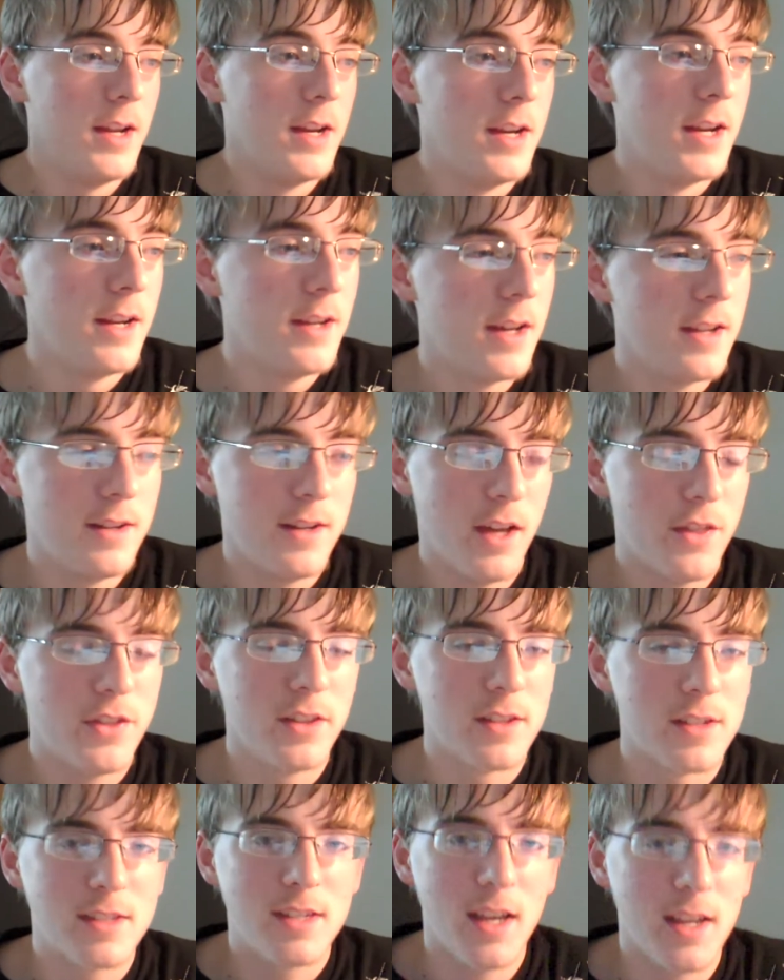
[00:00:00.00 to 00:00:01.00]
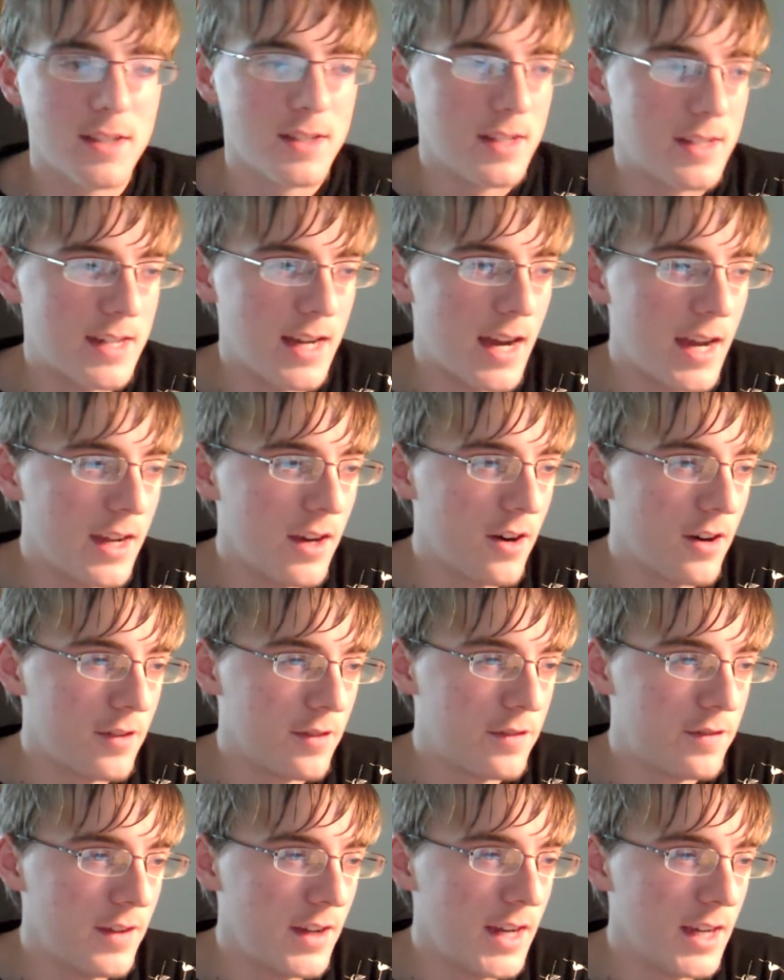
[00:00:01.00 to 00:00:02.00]
Nothing says a diehard
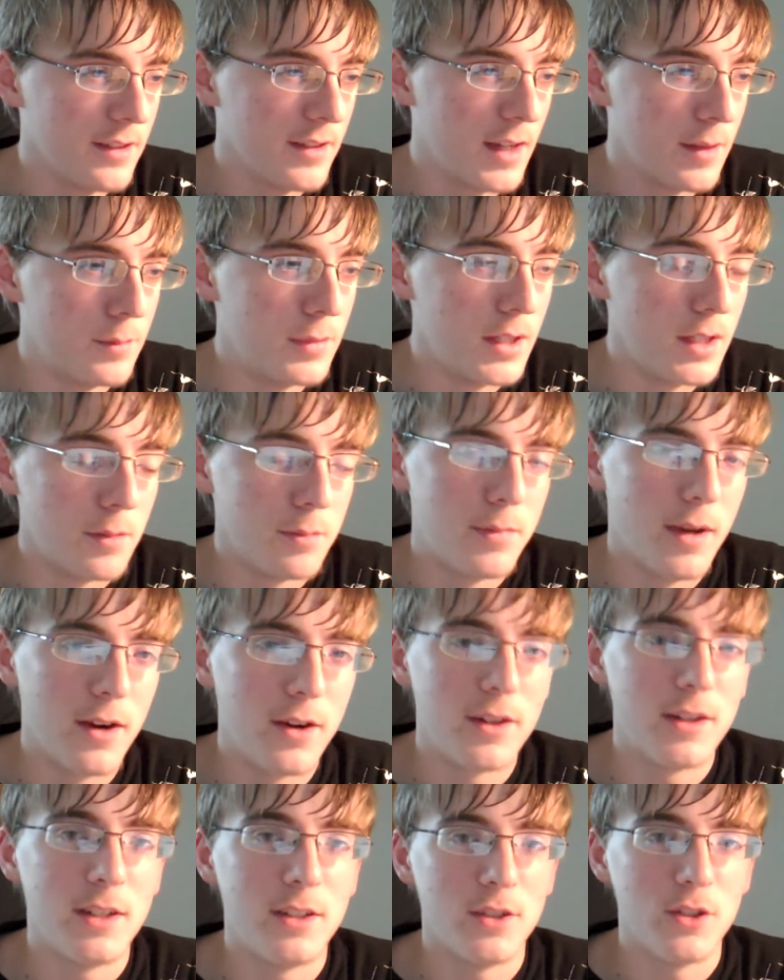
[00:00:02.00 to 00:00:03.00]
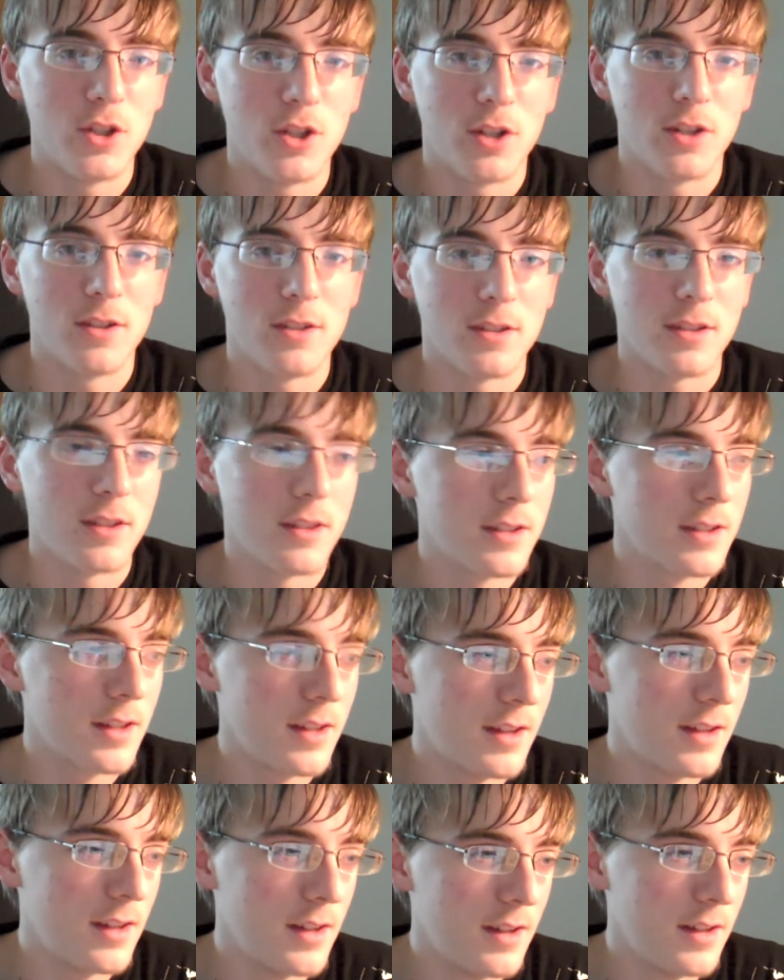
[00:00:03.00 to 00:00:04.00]
fan like being buried in your jersey.
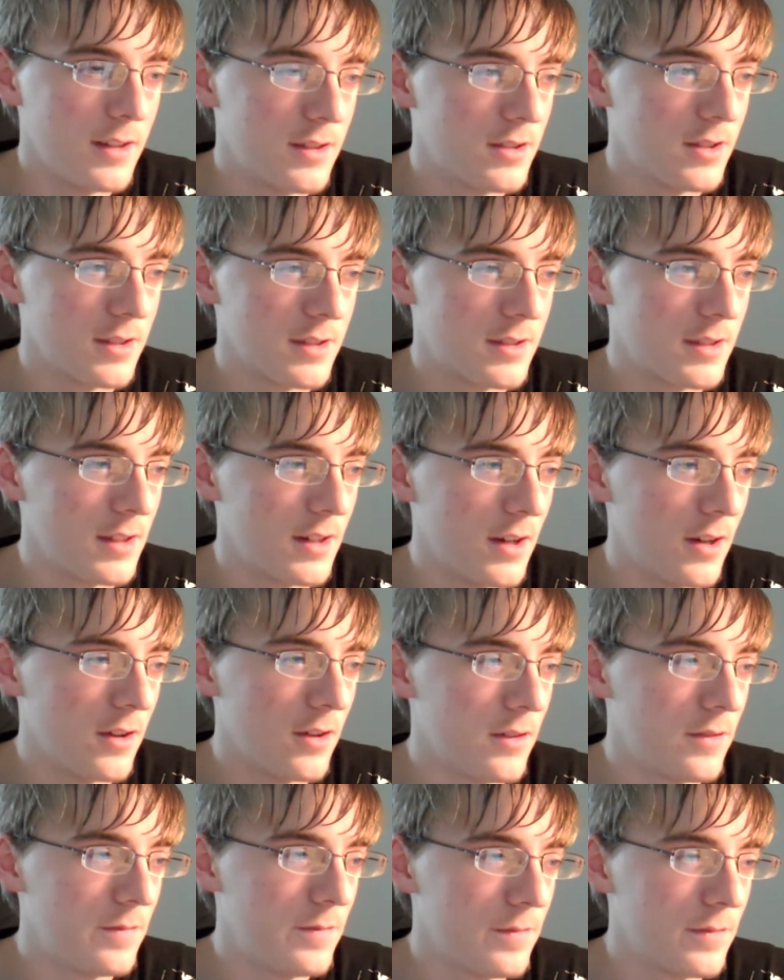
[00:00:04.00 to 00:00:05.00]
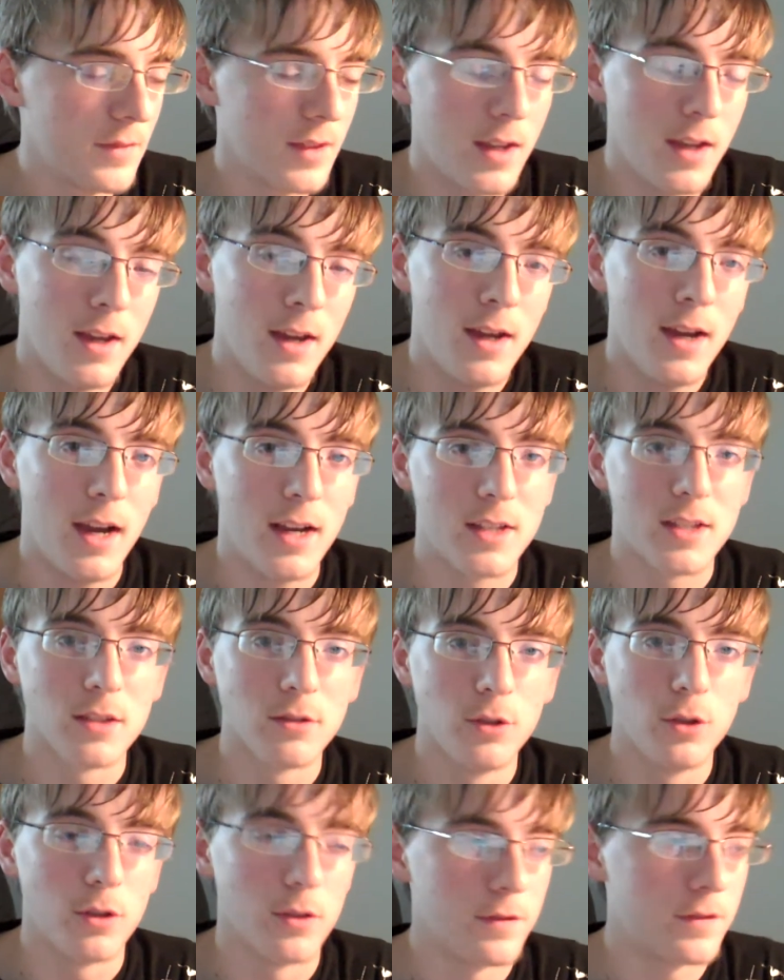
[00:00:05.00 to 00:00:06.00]
It's just, you know, I
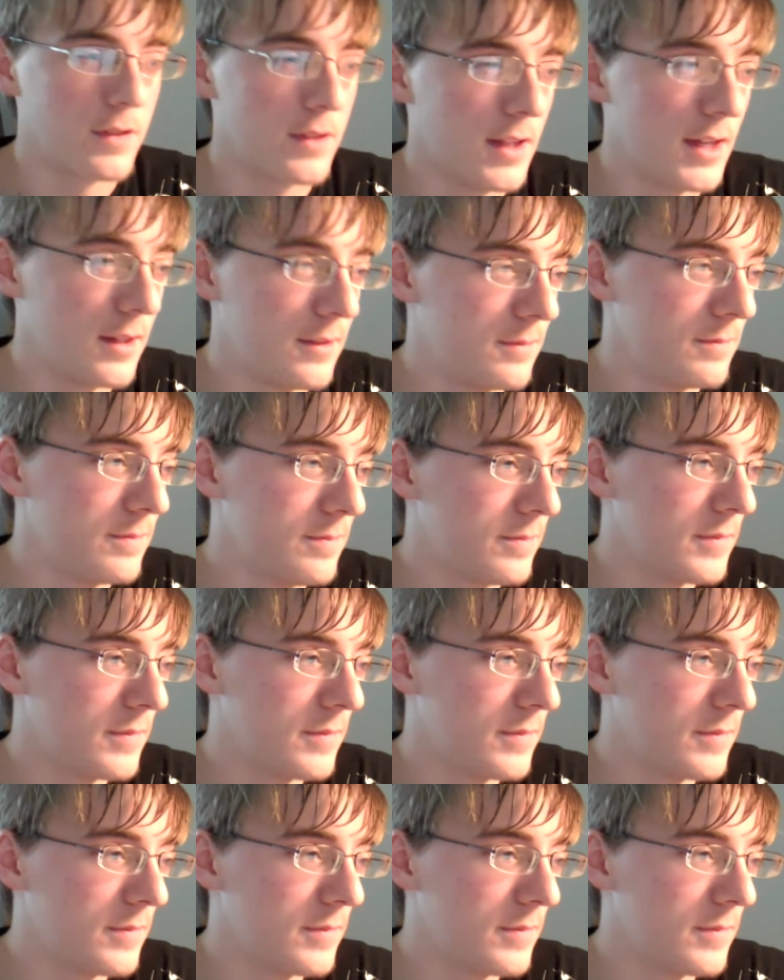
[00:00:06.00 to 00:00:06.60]
salute him for that.